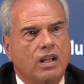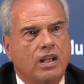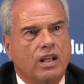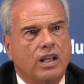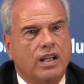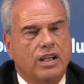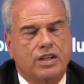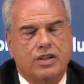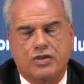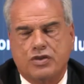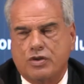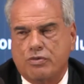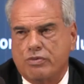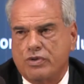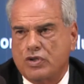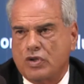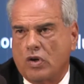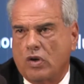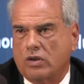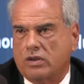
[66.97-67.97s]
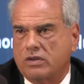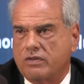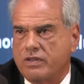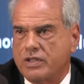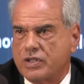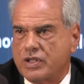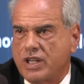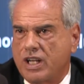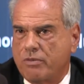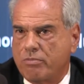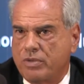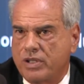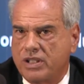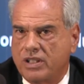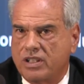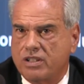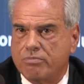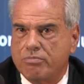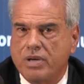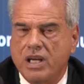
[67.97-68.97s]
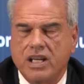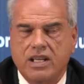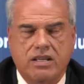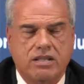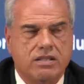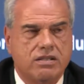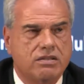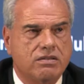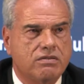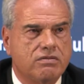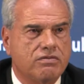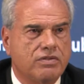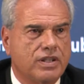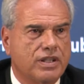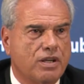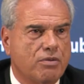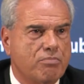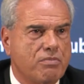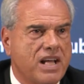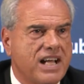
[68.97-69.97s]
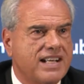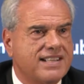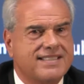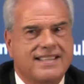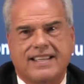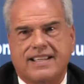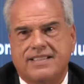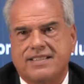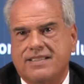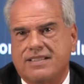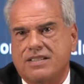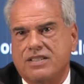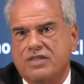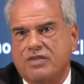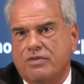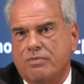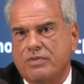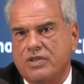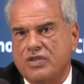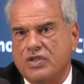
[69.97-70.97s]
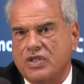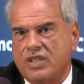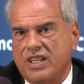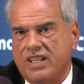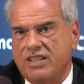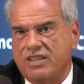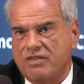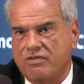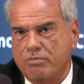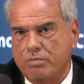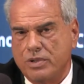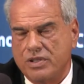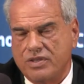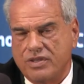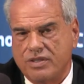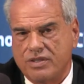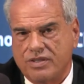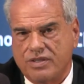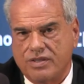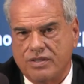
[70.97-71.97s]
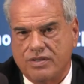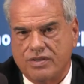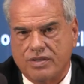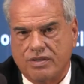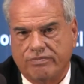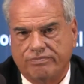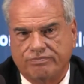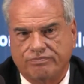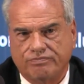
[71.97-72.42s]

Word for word: and it's the result of us not being competitive and a mass exodus from the state of businesses.